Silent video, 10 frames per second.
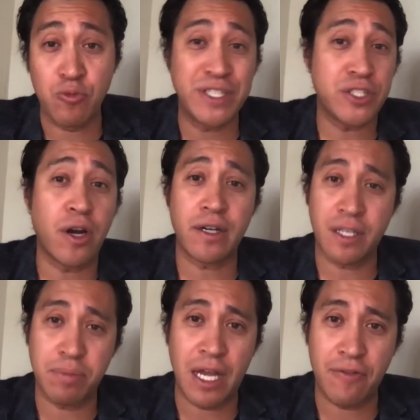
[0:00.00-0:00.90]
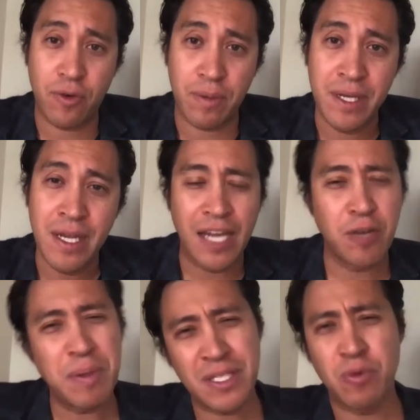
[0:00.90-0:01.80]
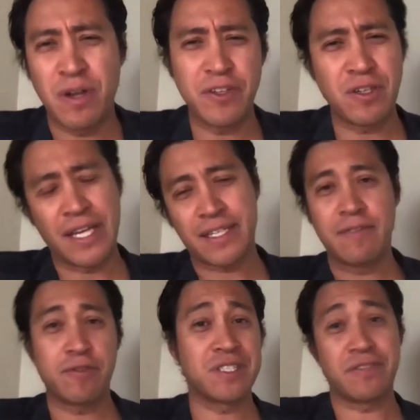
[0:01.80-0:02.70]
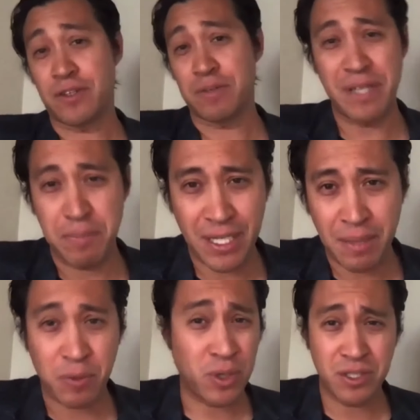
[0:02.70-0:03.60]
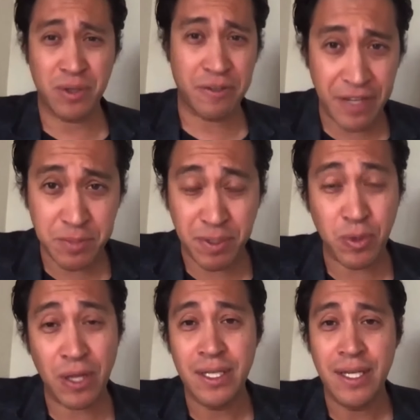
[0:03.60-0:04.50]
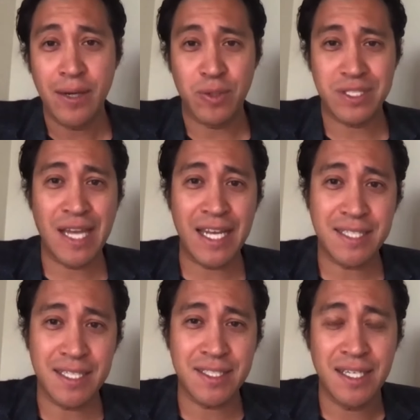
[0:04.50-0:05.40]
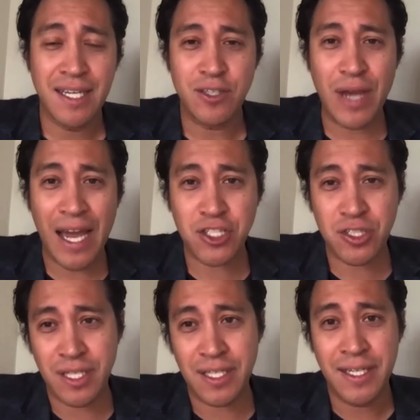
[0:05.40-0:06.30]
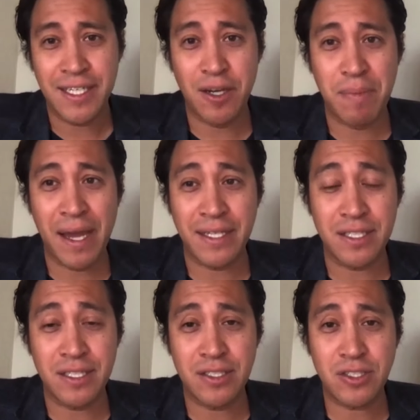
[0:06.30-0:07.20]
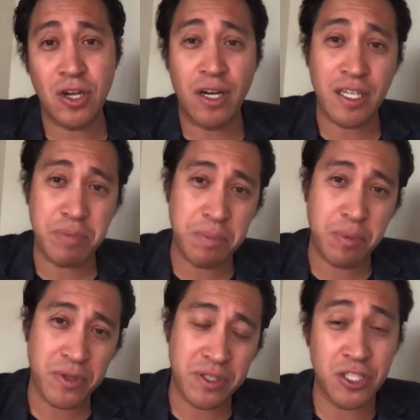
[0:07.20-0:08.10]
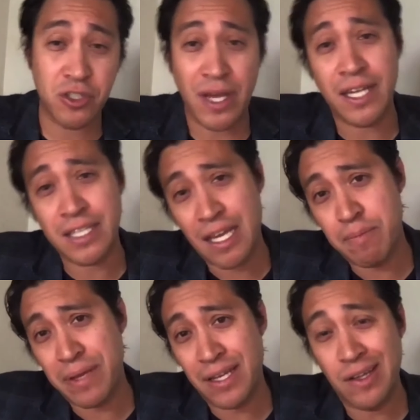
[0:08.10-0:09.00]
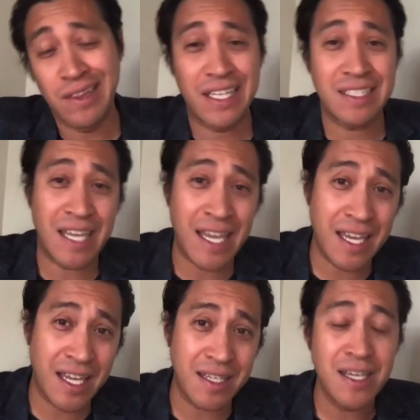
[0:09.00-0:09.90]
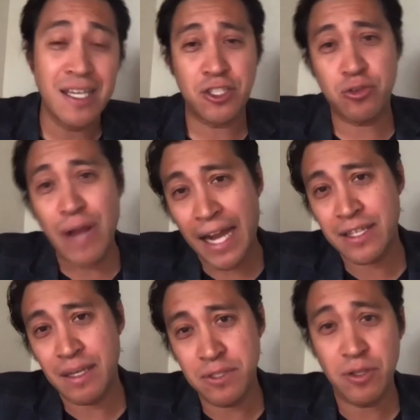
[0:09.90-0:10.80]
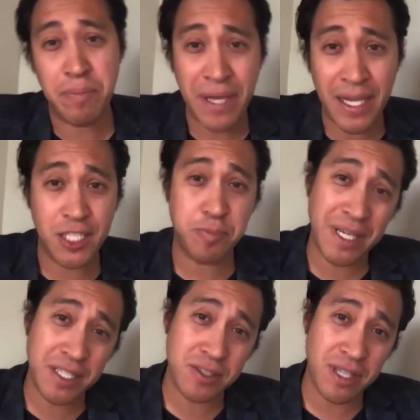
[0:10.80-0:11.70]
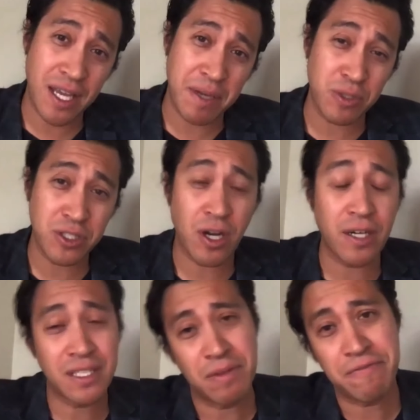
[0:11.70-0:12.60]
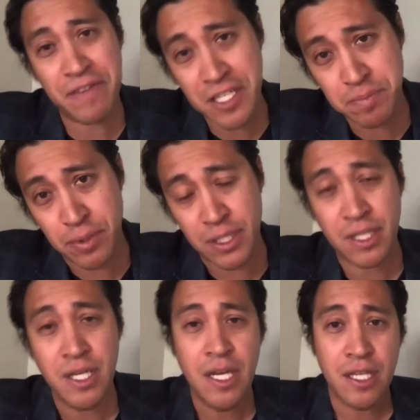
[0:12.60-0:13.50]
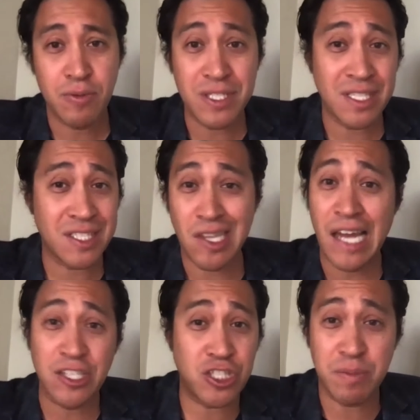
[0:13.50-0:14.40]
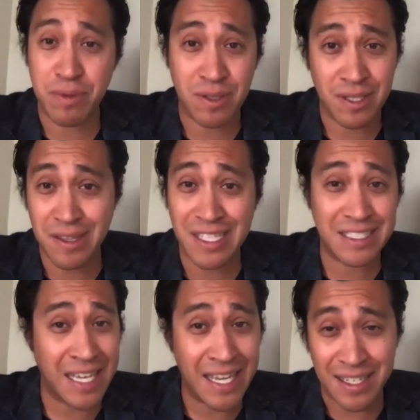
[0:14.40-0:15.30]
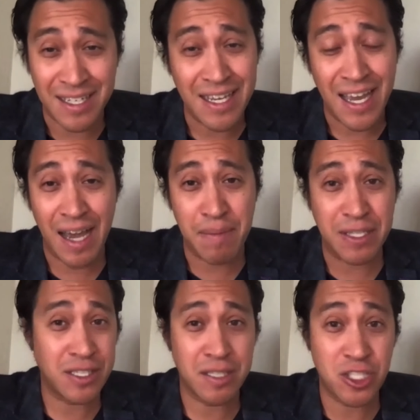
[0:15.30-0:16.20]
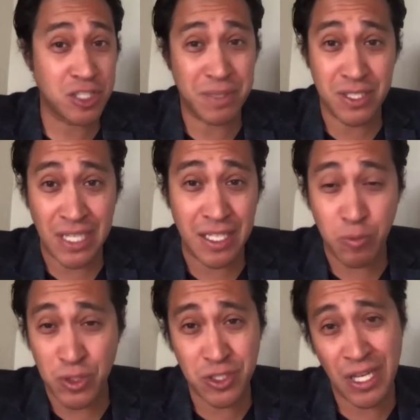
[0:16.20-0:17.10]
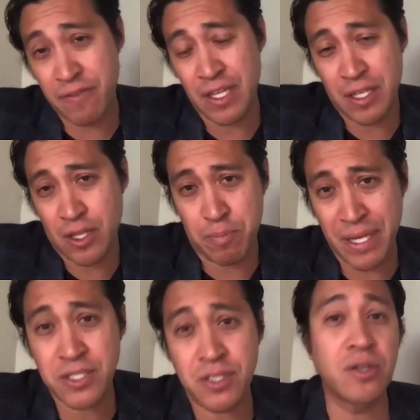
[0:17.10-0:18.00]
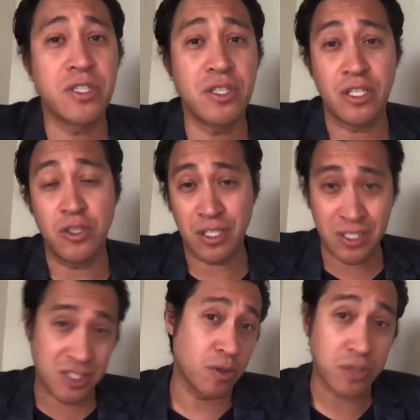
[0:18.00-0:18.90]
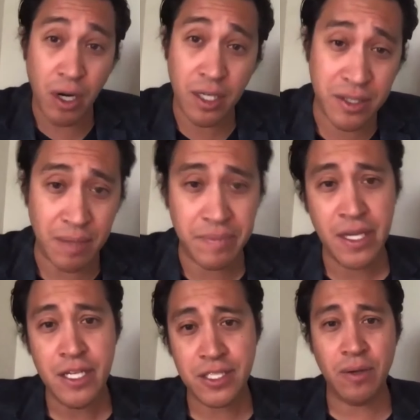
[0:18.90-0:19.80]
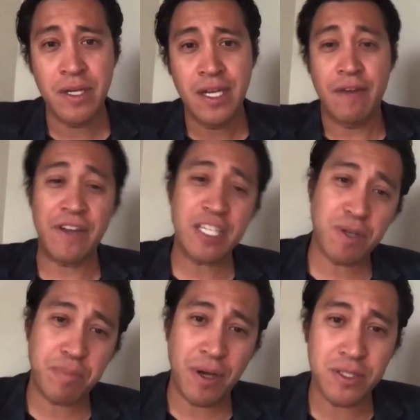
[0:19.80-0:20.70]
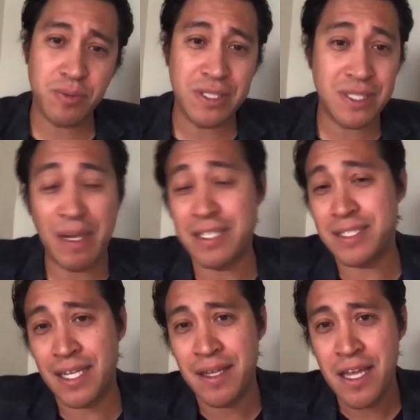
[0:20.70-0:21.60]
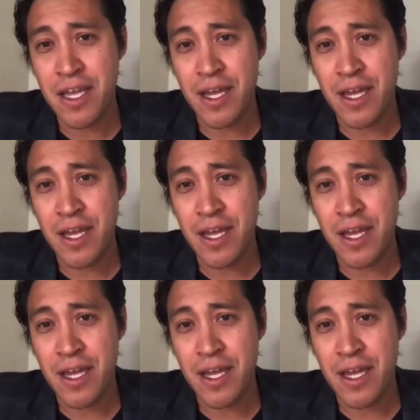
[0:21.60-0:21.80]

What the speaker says: retargeting platform. I know people say, well, if you're like, for instance, if you're a B2B company, what are you doing on Facebook? Well, what's nice is you actually, might target people with a digital ad campaign on LinkedIn, track them to a page, pixel them, and retarget them on Facebook. The reason it's a lot cheaper than LinkedIn, and you can just be, and once you have their pixeled, you can still target them. So Facebook posts, we might say,